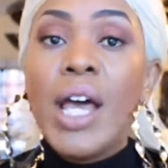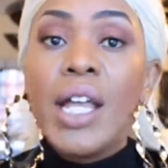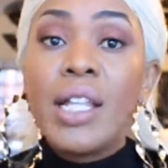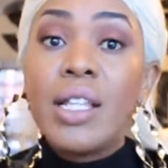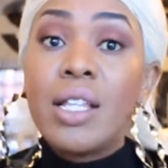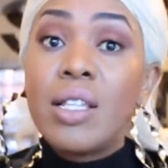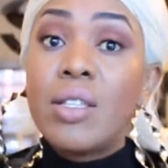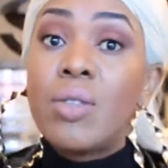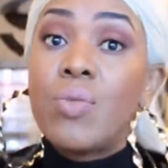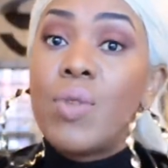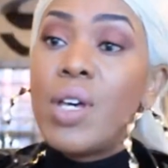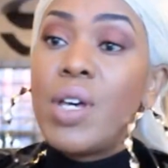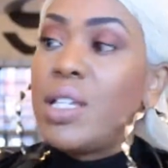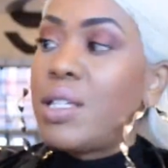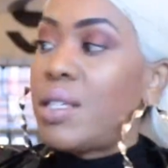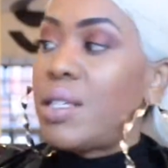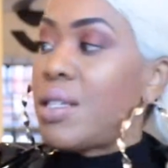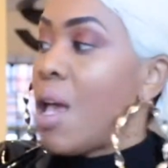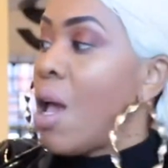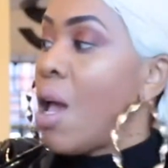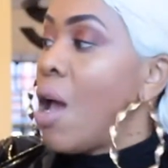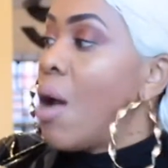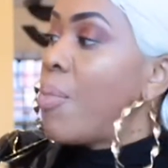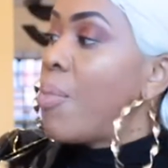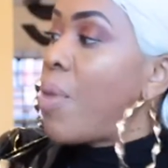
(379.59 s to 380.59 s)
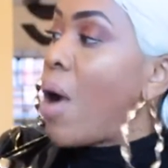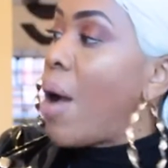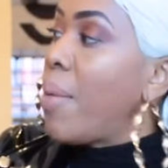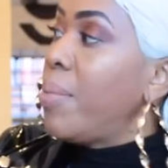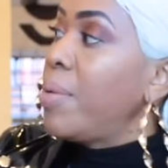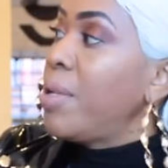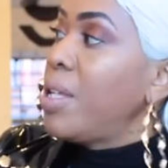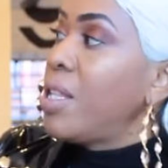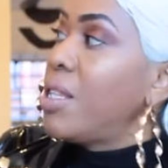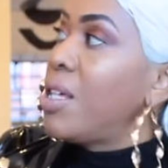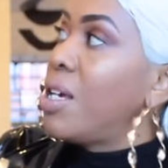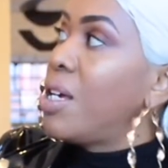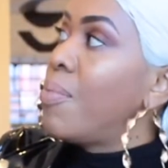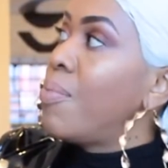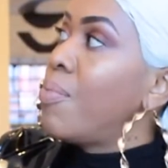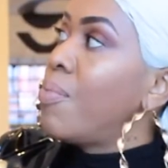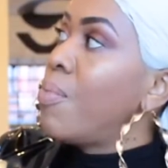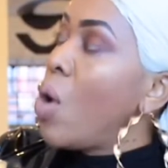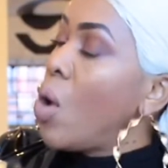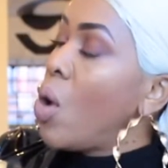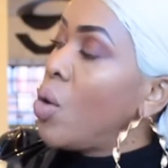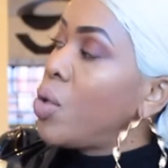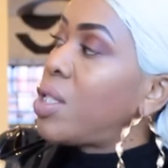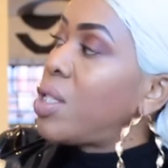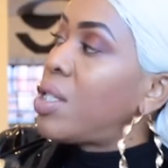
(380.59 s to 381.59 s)
and this was probably the
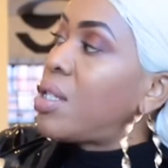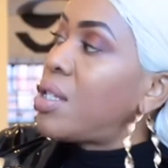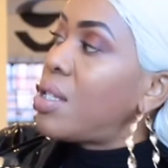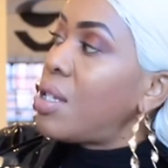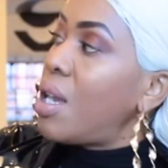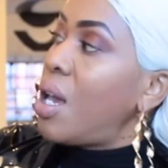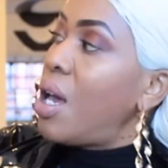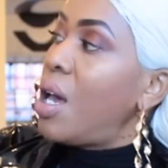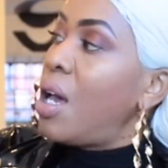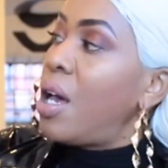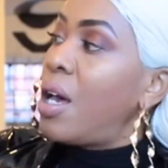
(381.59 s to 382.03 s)
most